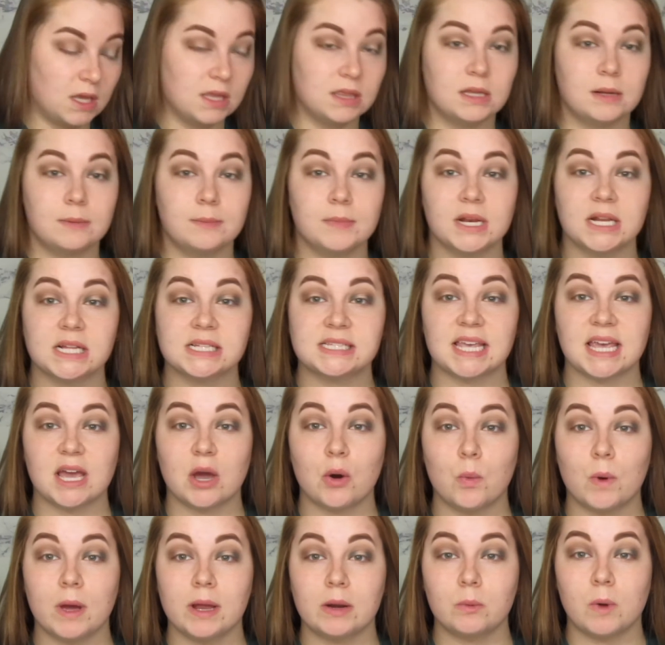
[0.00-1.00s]
And then I'm going to take
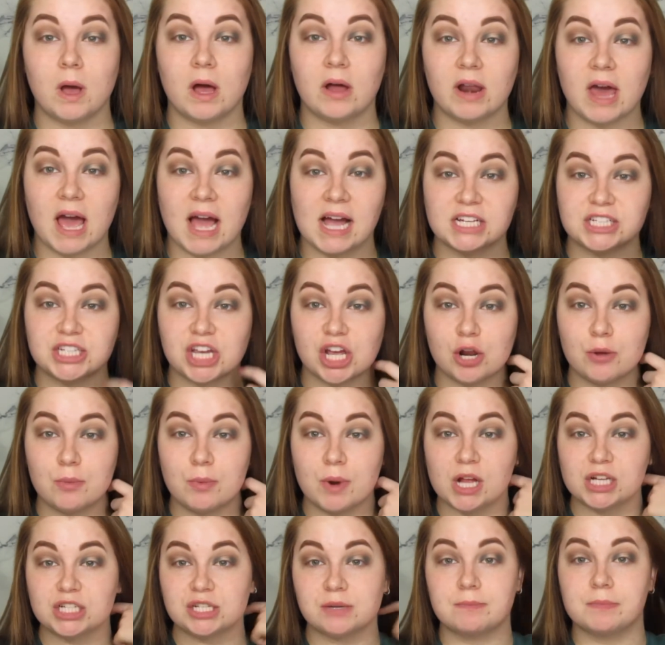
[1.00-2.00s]
a Wet n Wild eyeshadow
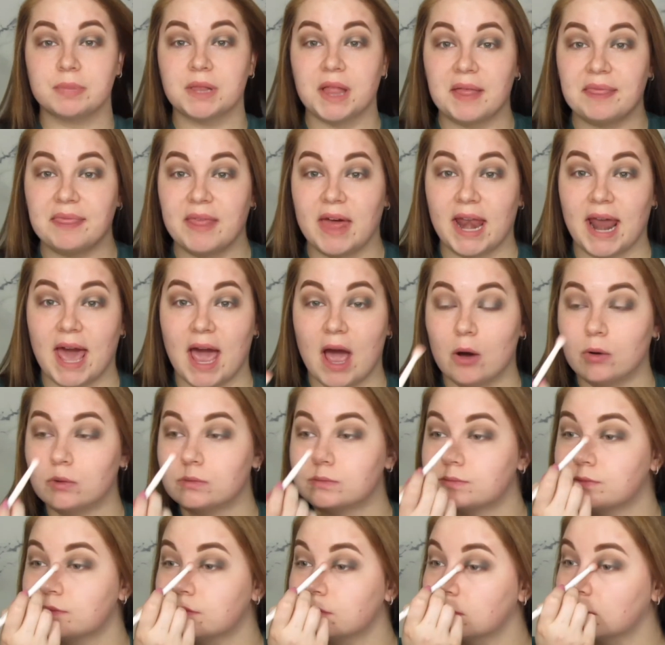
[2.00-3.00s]
brush and blend that
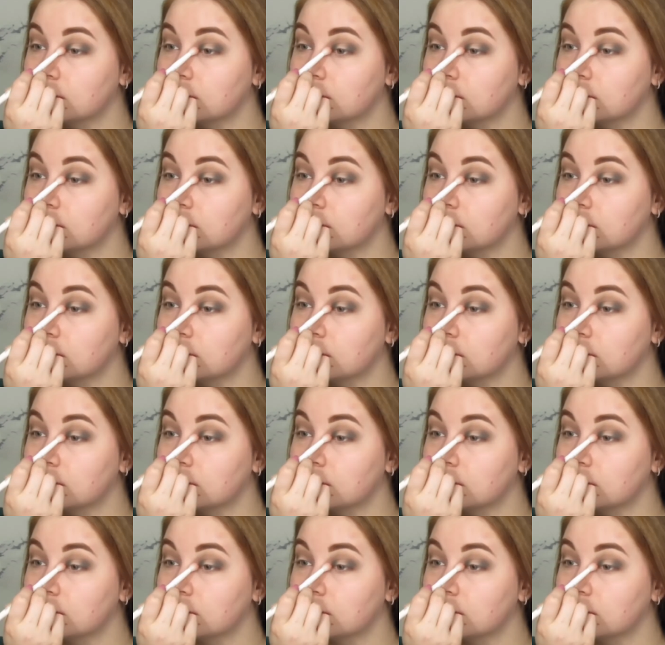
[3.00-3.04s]
out.